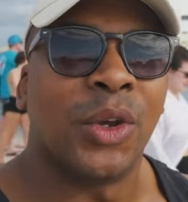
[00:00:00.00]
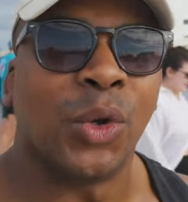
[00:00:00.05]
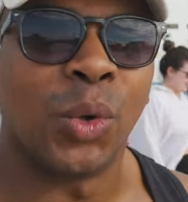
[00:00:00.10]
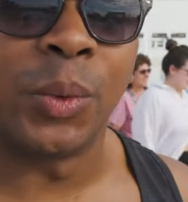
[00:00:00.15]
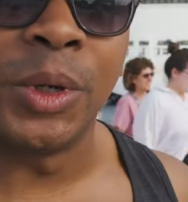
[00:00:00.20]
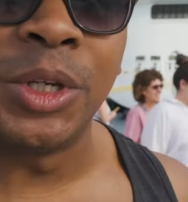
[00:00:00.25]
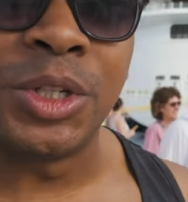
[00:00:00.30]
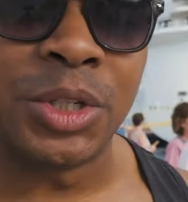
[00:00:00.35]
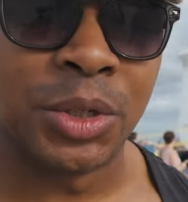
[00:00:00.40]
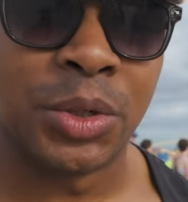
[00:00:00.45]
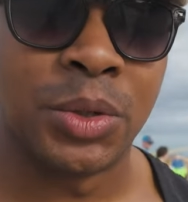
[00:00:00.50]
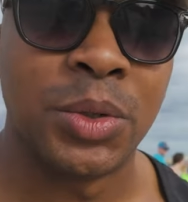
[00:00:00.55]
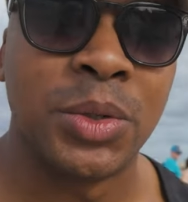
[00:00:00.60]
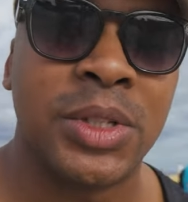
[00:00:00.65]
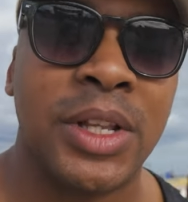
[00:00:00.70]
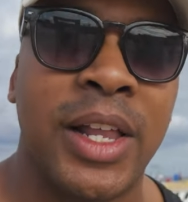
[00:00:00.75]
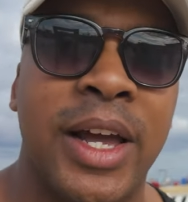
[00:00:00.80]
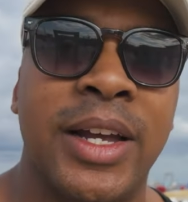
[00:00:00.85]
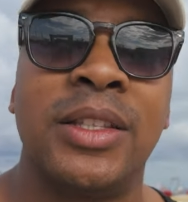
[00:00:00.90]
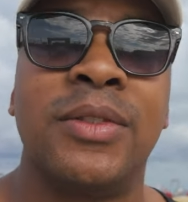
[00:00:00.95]
Norwegian
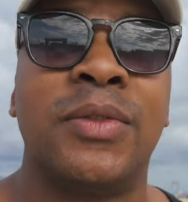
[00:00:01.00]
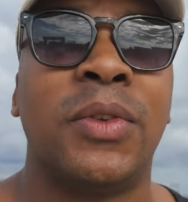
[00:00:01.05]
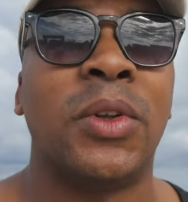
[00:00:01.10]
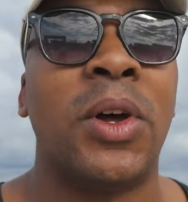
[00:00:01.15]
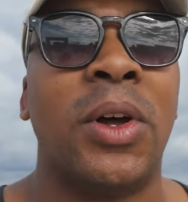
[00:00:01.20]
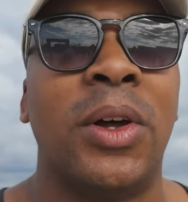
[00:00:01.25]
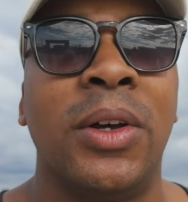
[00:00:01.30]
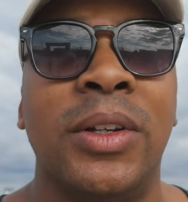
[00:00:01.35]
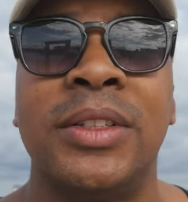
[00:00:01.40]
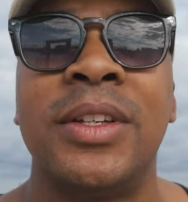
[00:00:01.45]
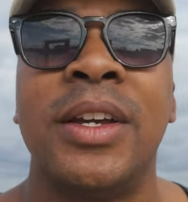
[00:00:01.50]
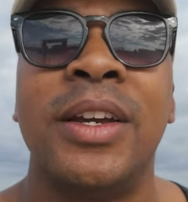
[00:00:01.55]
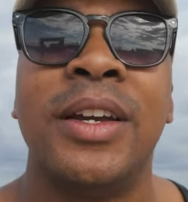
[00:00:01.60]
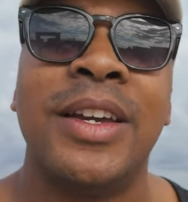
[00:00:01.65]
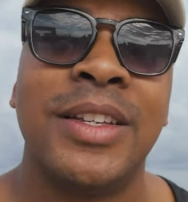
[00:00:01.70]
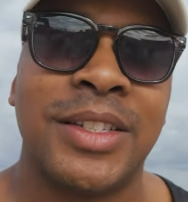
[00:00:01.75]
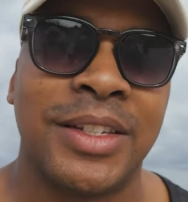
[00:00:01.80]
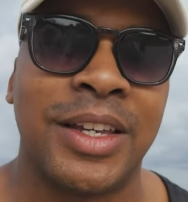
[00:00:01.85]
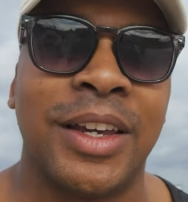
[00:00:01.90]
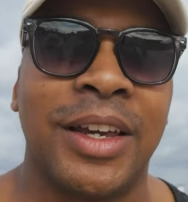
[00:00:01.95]
Cruise Line's vlogs
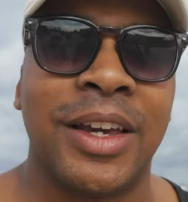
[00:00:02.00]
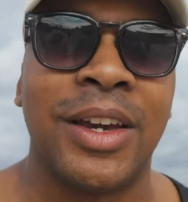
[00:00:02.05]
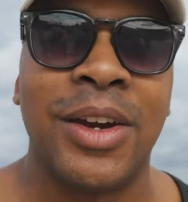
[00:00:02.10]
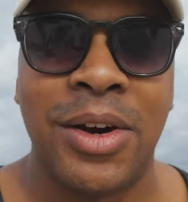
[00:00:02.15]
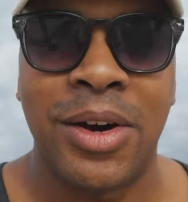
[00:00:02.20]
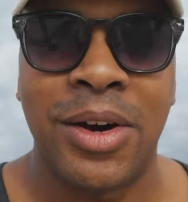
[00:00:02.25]
is kicking